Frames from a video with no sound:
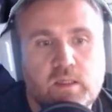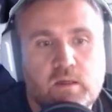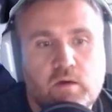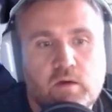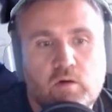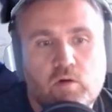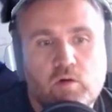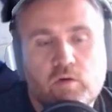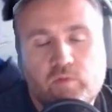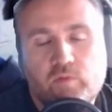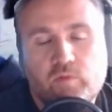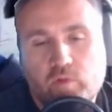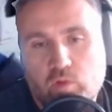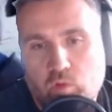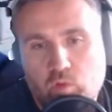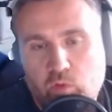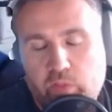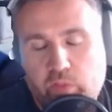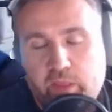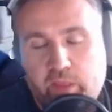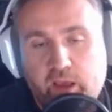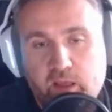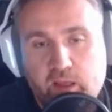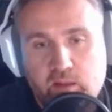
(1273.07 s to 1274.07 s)
overall
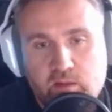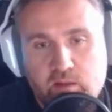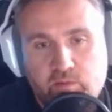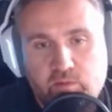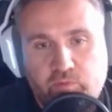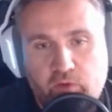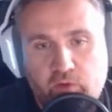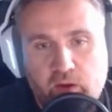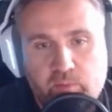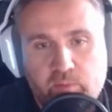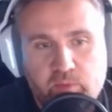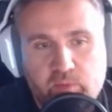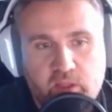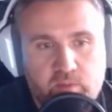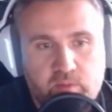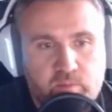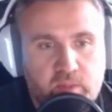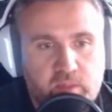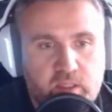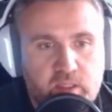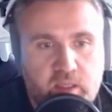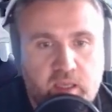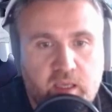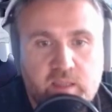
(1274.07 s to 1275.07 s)
they had farm that
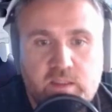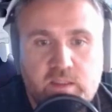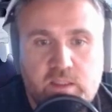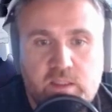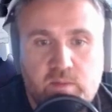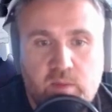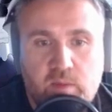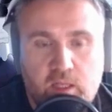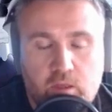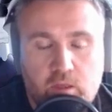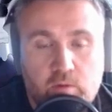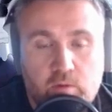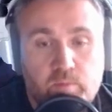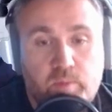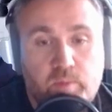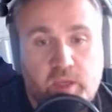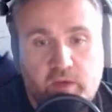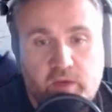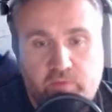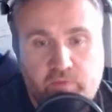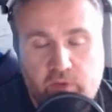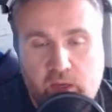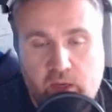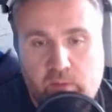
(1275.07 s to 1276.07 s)
made 80 million
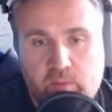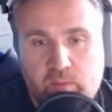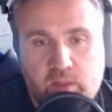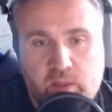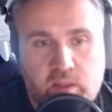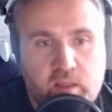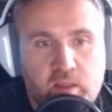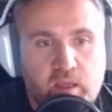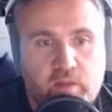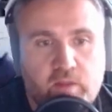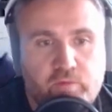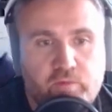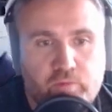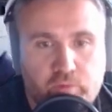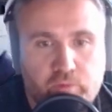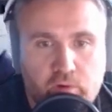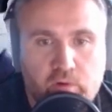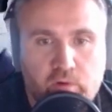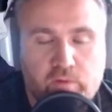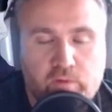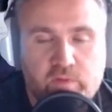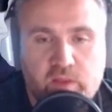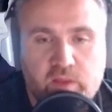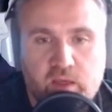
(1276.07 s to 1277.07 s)
per farm, and they had
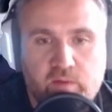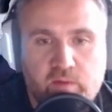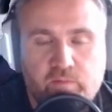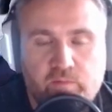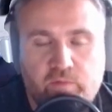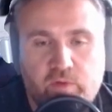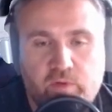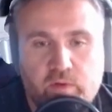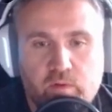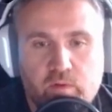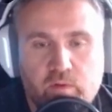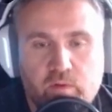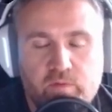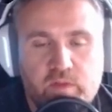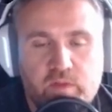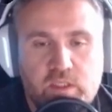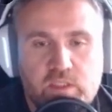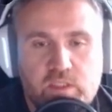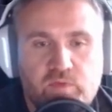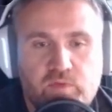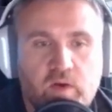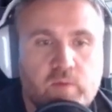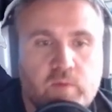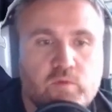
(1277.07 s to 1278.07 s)
4 of them of
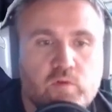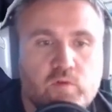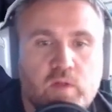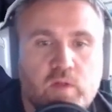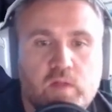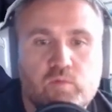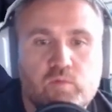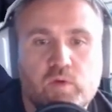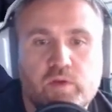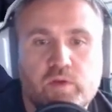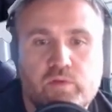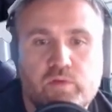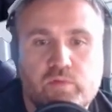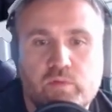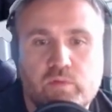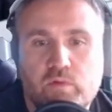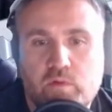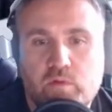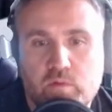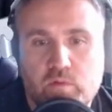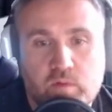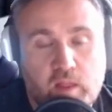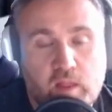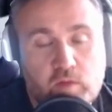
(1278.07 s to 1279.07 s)
these farms. So that was,
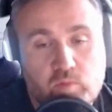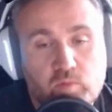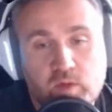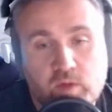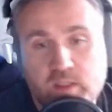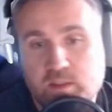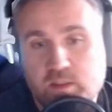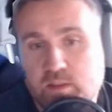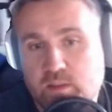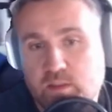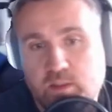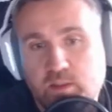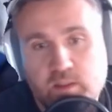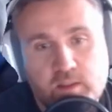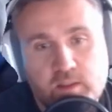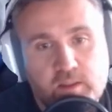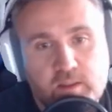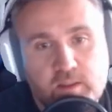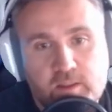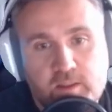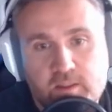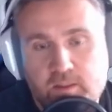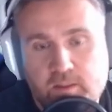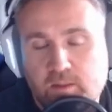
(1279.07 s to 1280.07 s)
you know, that was
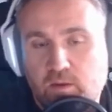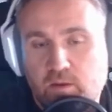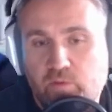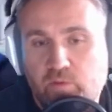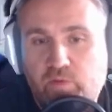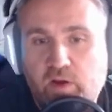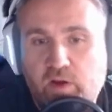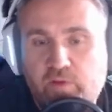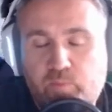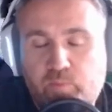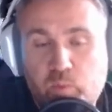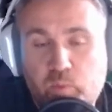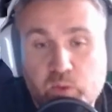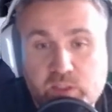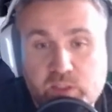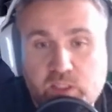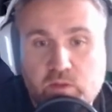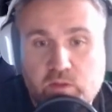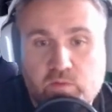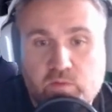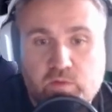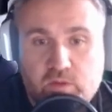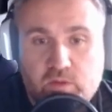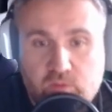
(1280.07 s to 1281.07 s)

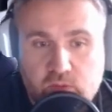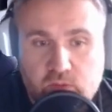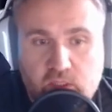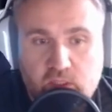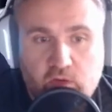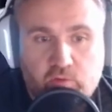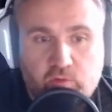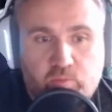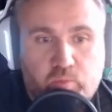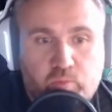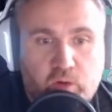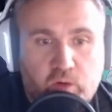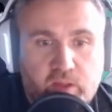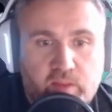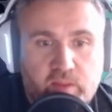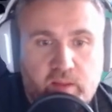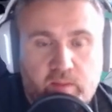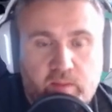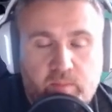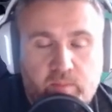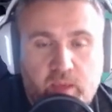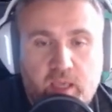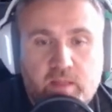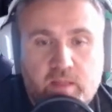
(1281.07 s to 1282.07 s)
5% of the total of points
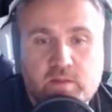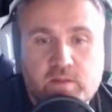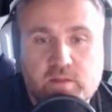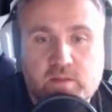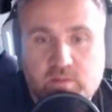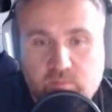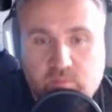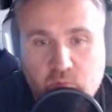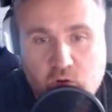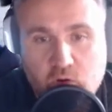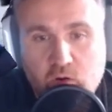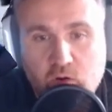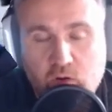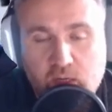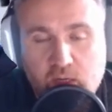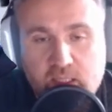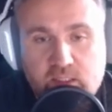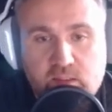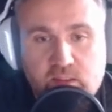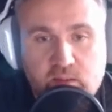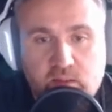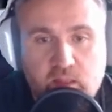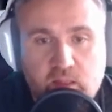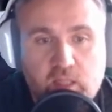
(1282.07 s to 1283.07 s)
they made, more or
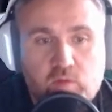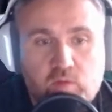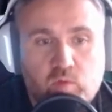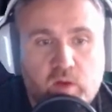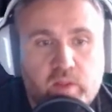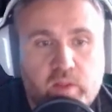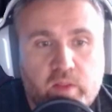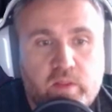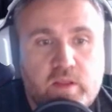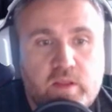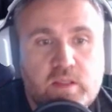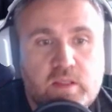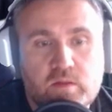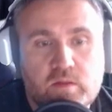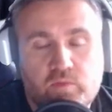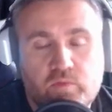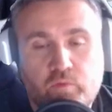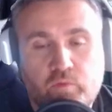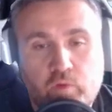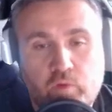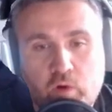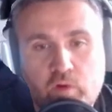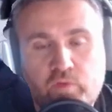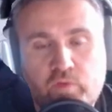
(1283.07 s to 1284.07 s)
less. That were these
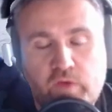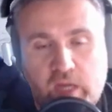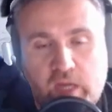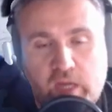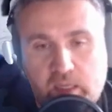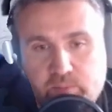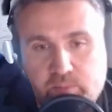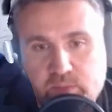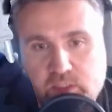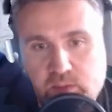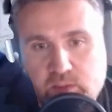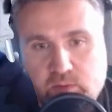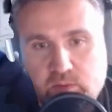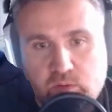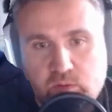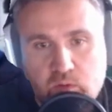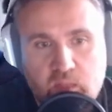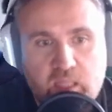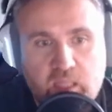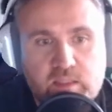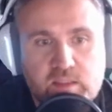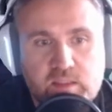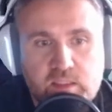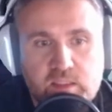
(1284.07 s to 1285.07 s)
4 farms. So
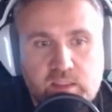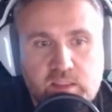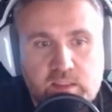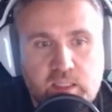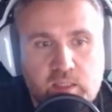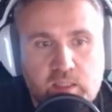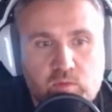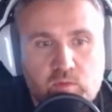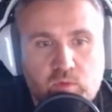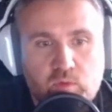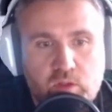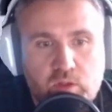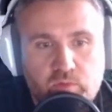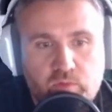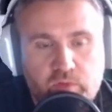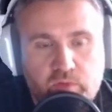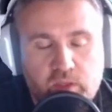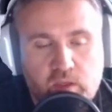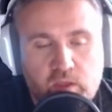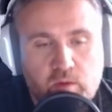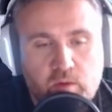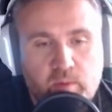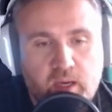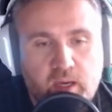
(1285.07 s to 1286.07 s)
that's insane when you
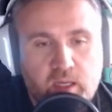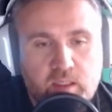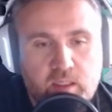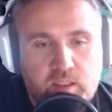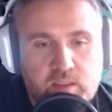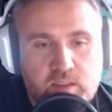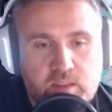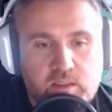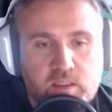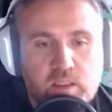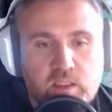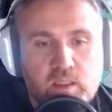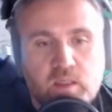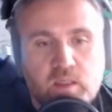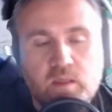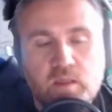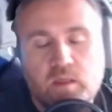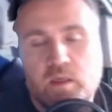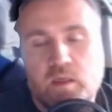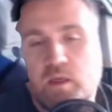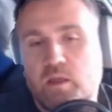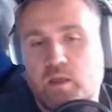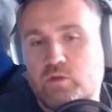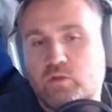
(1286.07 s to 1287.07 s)
think about it.
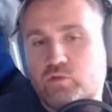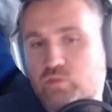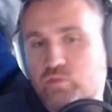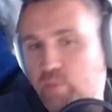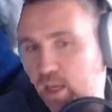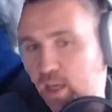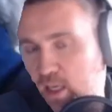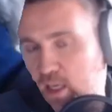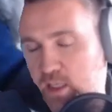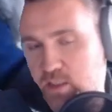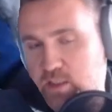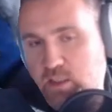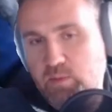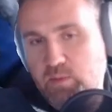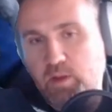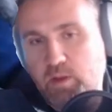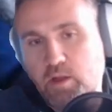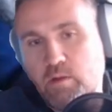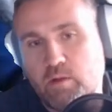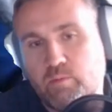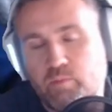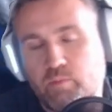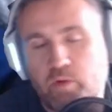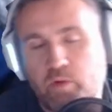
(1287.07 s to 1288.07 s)
And to make 80
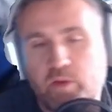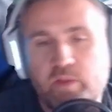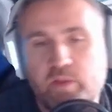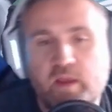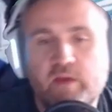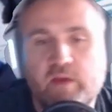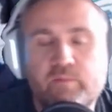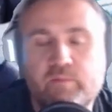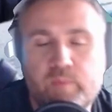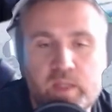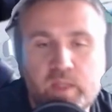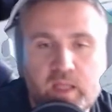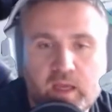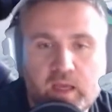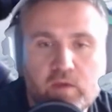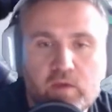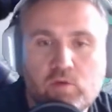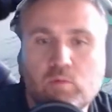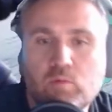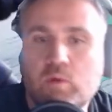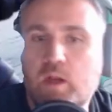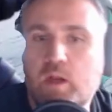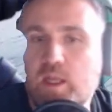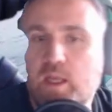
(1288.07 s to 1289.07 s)
million points, they have been
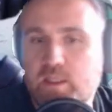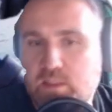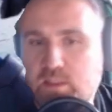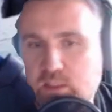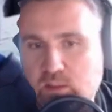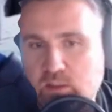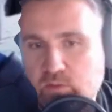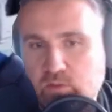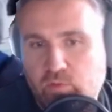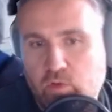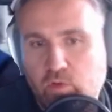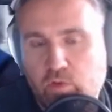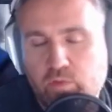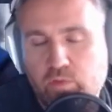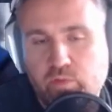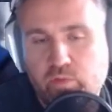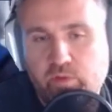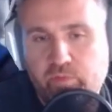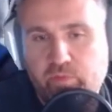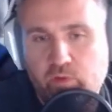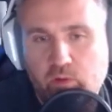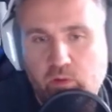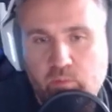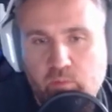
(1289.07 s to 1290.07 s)
accumulating for
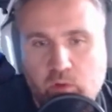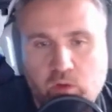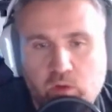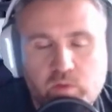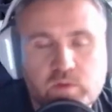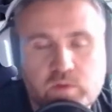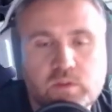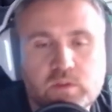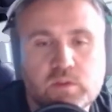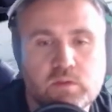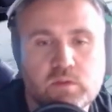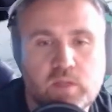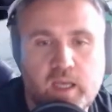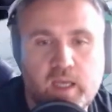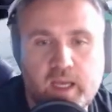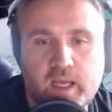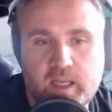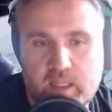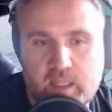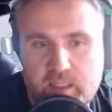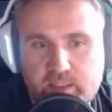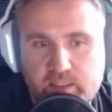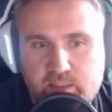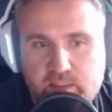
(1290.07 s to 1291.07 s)
3-4 months
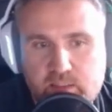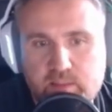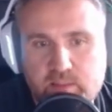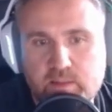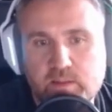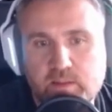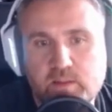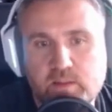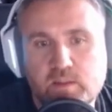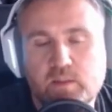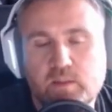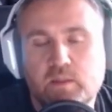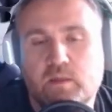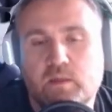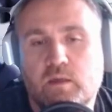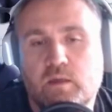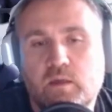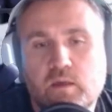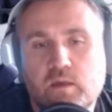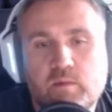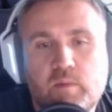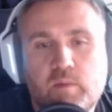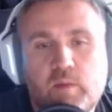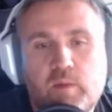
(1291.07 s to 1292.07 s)
at least,
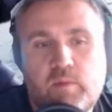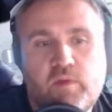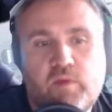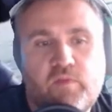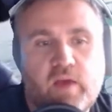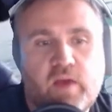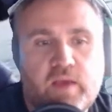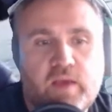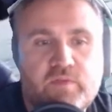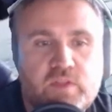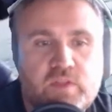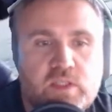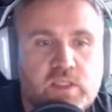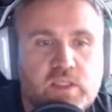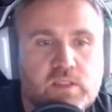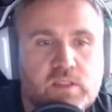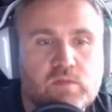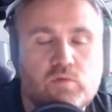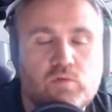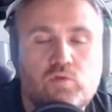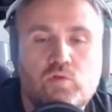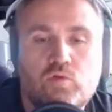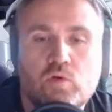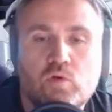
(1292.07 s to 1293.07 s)
maybe 5-6.
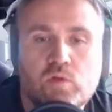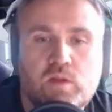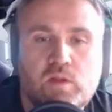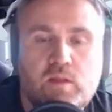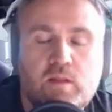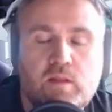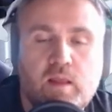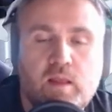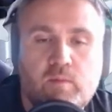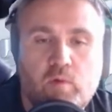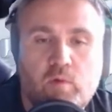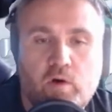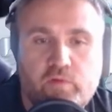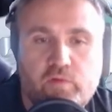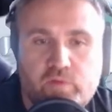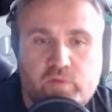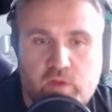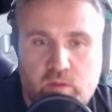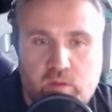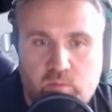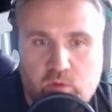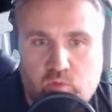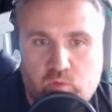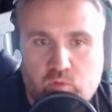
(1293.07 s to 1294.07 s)
So you don't need them
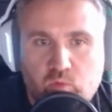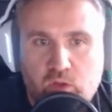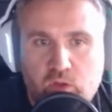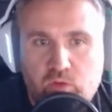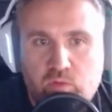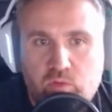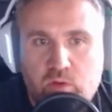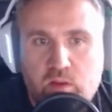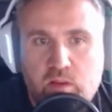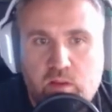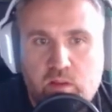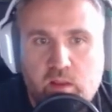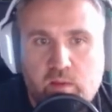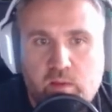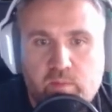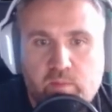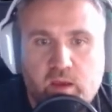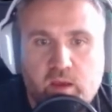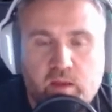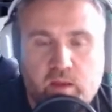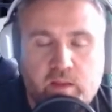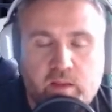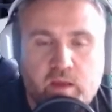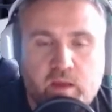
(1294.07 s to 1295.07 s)
often, but when you need them,
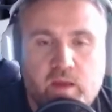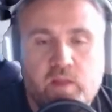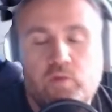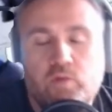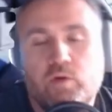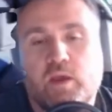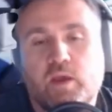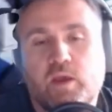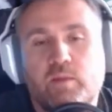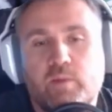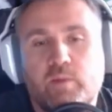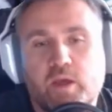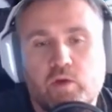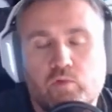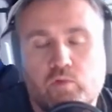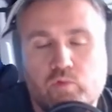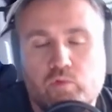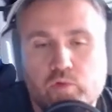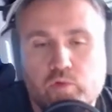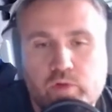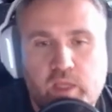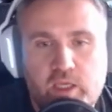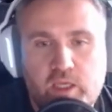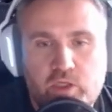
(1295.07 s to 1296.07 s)
they are there, and you can make a
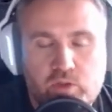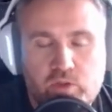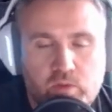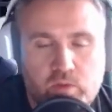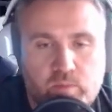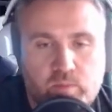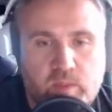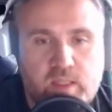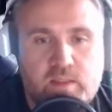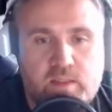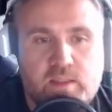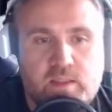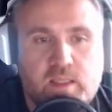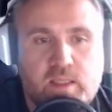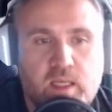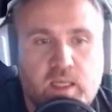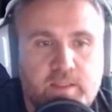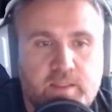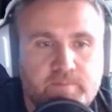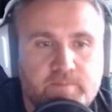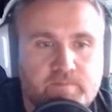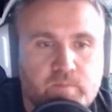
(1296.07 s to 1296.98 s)
rotation basically.